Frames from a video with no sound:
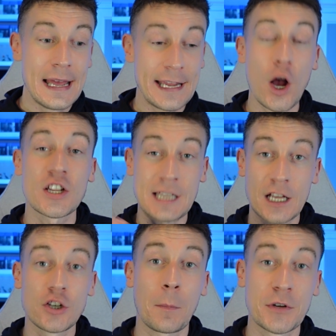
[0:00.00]
He got a
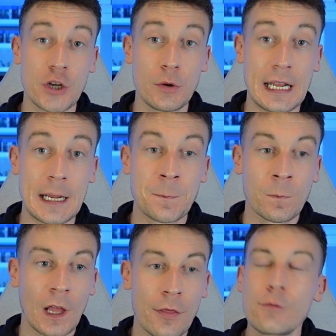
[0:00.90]
second opportunity
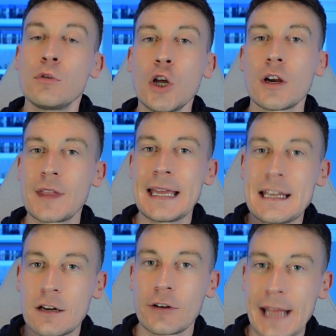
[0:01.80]
through luck that he
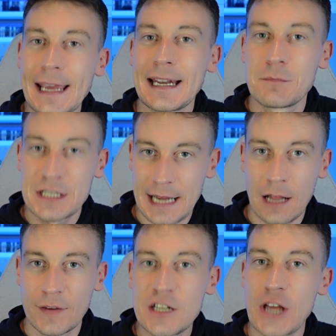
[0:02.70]
created
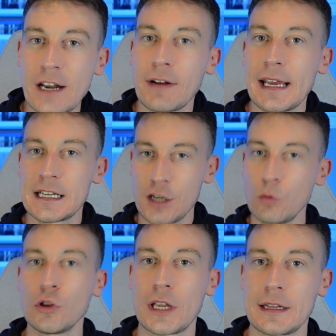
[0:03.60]
himself. He generated his
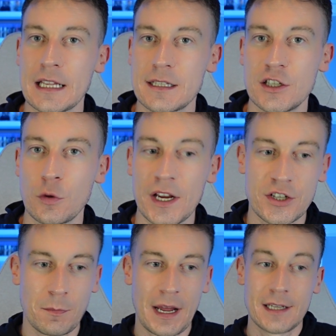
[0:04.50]
own luck in that
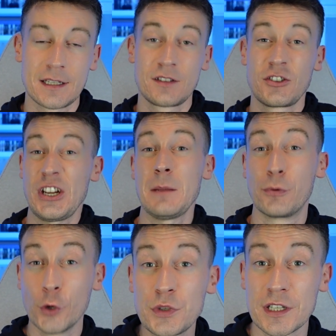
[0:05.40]
situation by his sheer
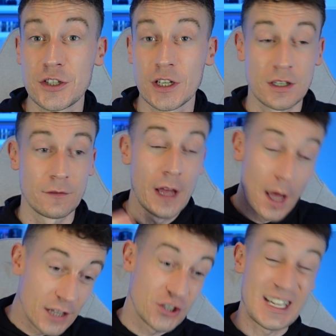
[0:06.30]
brutishness of
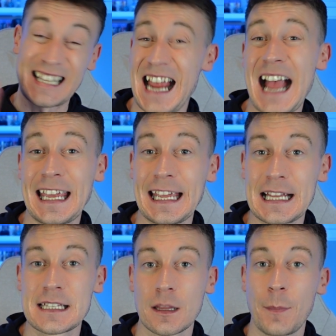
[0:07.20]
just attacking
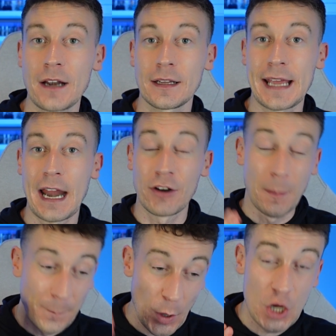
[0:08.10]
into the penalty area
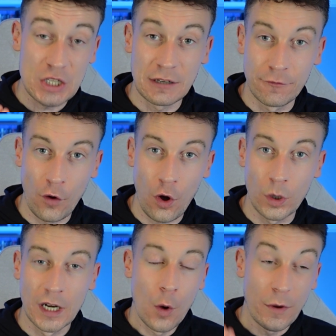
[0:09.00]
and bursting
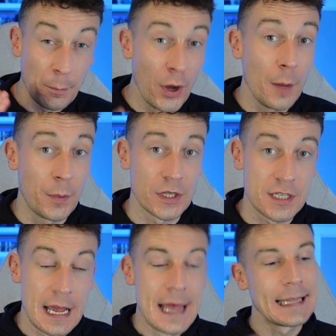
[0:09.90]
forward with purpose.
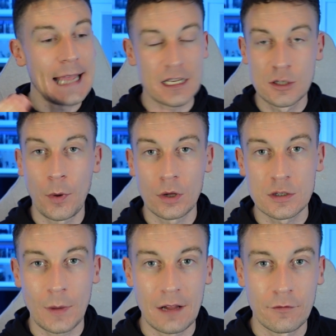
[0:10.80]
Gets the ball
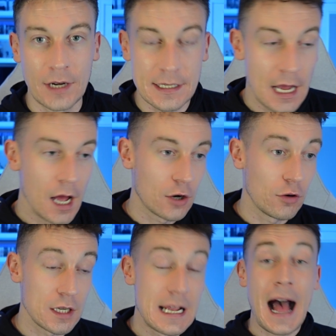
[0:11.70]
to Alvarez
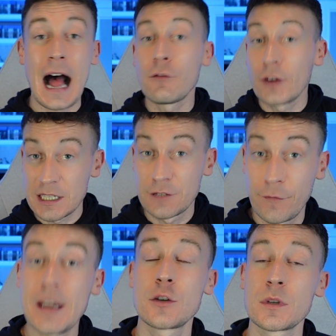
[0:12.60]
across. Alvarez's
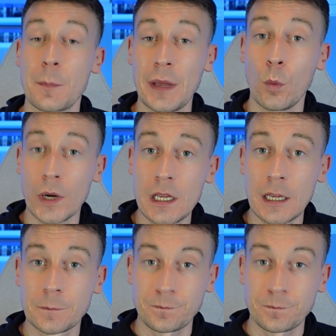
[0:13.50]
finish was a bit weak.